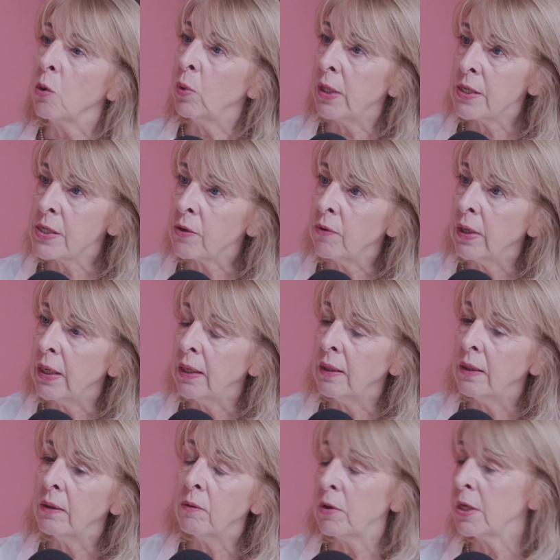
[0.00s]
So with the
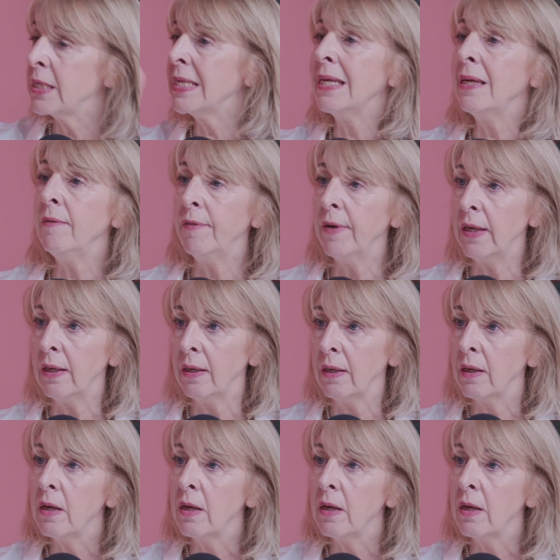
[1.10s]
screen, the TV,